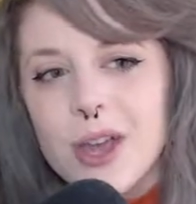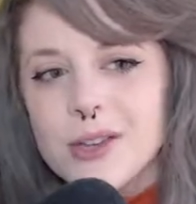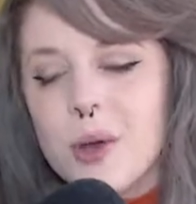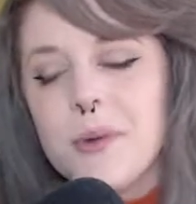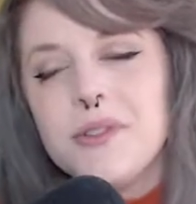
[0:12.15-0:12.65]

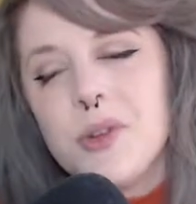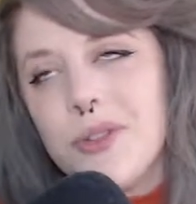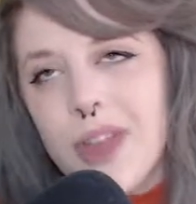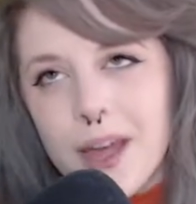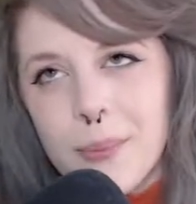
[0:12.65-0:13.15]
So I was
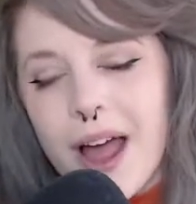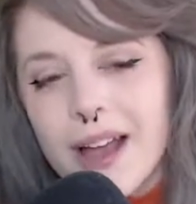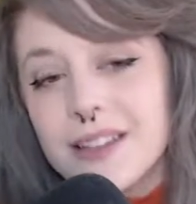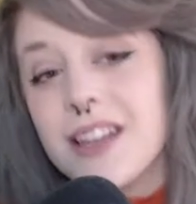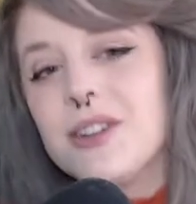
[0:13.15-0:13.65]
told that
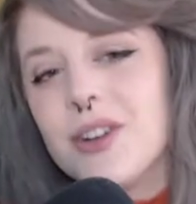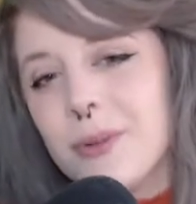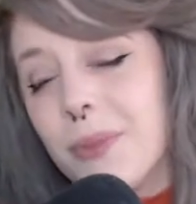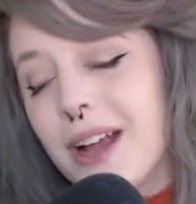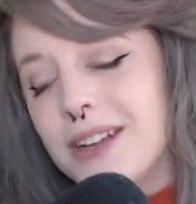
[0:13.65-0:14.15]
Black Desert and
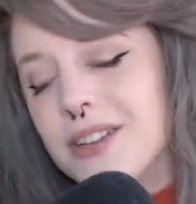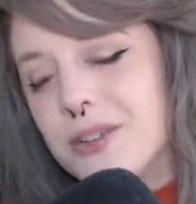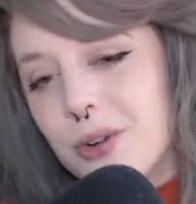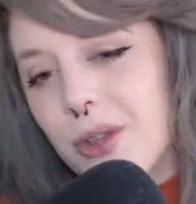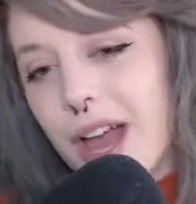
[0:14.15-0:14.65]
Black Desert
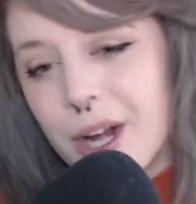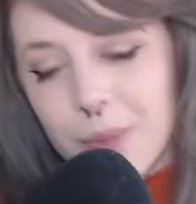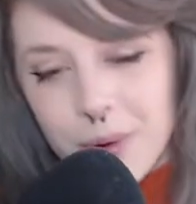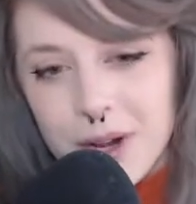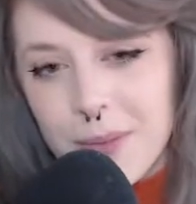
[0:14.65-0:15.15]
Online are
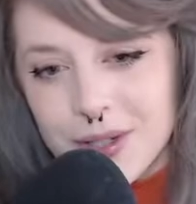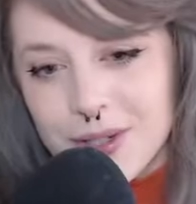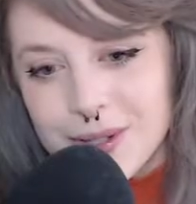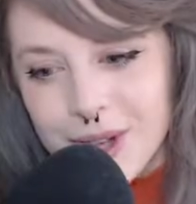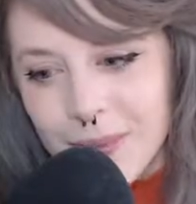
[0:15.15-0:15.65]
pretty much
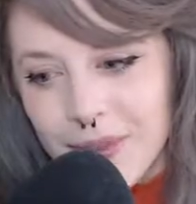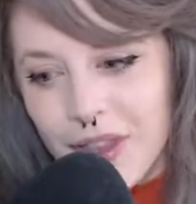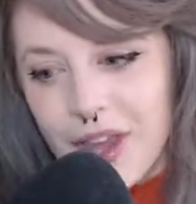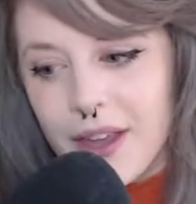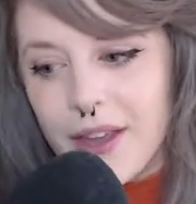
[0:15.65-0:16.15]
the same
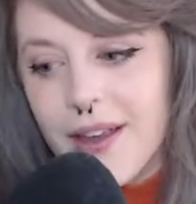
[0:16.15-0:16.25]
thing.